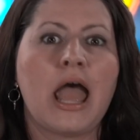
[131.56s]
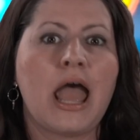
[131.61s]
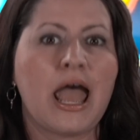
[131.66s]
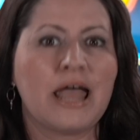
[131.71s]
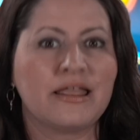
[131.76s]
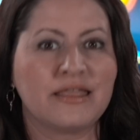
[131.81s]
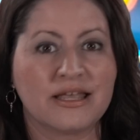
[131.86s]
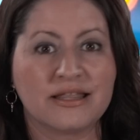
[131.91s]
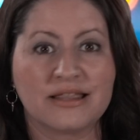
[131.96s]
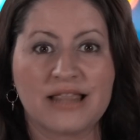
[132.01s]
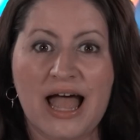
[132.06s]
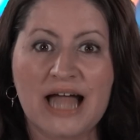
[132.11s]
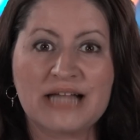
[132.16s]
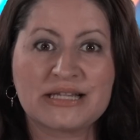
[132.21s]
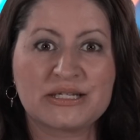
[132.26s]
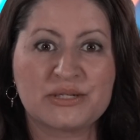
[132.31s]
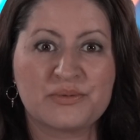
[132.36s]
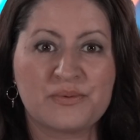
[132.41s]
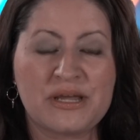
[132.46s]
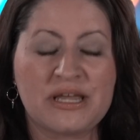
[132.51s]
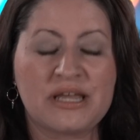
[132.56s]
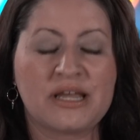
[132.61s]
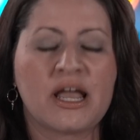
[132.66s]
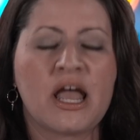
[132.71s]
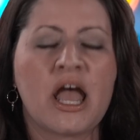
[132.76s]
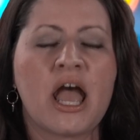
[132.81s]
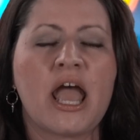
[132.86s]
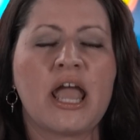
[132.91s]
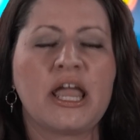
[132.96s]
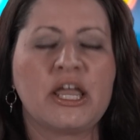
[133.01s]
And then last
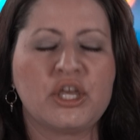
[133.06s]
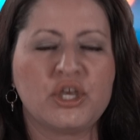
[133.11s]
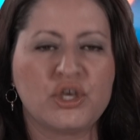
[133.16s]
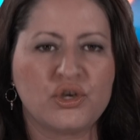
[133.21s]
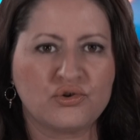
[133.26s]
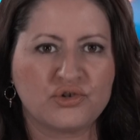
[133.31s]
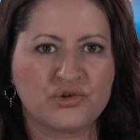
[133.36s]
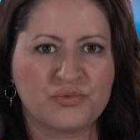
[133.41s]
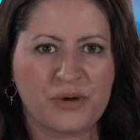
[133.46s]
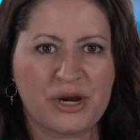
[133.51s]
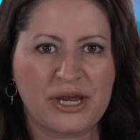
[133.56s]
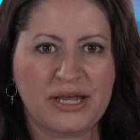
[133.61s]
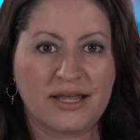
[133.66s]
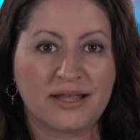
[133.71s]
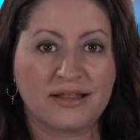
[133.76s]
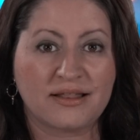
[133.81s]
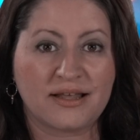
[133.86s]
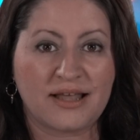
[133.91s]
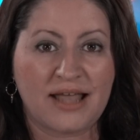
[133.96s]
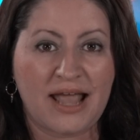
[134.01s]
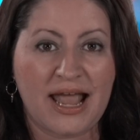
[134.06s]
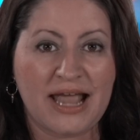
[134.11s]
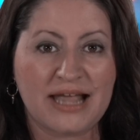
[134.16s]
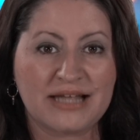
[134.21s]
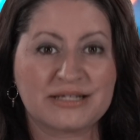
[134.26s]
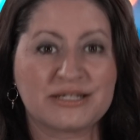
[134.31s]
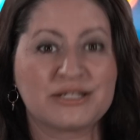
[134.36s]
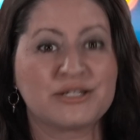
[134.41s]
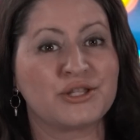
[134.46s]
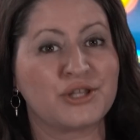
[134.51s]
week, a huge break in the
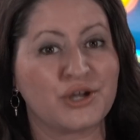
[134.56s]
case.